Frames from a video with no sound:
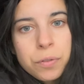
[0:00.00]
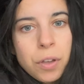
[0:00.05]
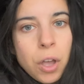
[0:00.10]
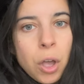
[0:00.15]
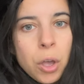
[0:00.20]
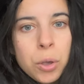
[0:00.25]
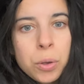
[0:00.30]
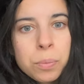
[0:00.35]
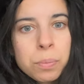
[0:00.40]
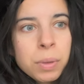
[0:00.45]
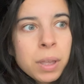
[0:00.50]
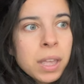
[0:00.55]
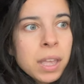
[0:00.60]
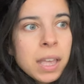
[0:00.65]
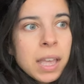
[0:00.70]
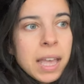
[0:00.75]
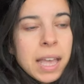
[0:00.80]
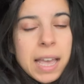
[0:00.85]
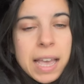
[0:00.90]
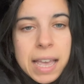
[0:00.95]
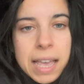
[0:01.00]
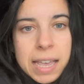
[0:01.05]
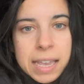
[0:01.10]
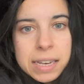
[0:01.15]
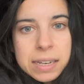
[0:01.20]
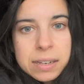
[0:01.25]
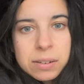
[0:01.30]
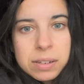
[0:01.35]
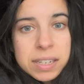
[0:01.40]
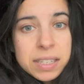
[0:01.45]
home
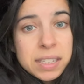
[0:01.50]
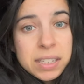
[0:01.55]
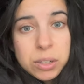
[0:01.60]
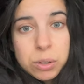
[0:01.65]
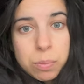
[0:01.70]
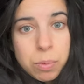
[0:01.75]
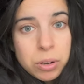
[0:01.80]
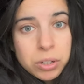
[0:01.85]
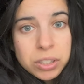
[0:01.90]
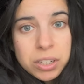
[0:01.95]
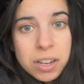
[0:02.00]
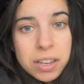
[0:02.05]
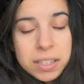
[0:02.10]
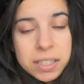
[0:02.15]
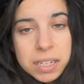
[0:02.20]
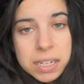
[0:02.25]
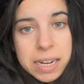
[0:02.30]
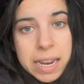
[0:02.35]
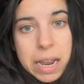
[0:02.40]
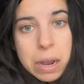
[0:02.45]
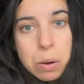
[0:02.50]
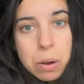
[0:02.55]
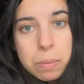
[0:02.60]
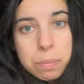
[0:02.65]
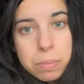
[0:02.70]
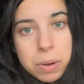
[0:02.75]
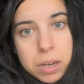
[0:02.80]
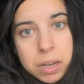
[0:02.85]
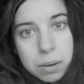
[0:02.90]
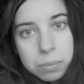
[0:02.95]
and listened to a podcast, and now
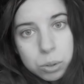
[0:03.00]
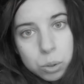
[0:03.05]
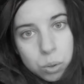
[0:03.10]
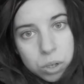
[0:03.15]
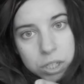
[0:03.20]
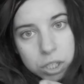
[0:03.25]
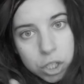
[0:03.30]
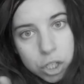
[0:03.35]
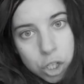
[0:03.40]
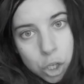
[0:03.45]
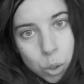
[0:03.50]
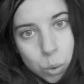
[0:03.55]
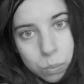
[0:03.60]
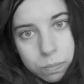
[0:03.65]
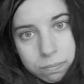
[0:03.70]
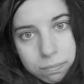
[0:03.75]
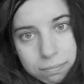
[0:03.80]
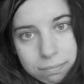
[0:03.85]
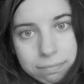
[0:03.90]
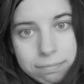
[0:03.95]
I'm talking to you.